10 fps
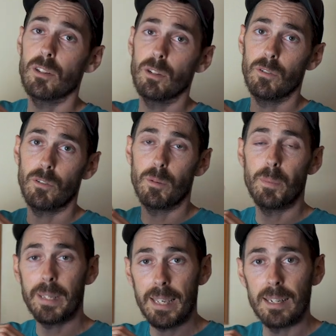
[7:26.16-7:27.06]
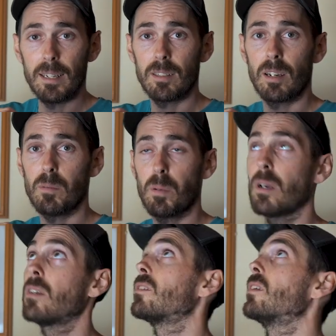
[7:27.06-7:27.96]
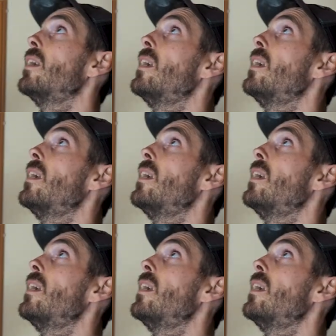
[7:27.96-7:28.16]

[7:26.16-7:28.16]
do for a beginner type person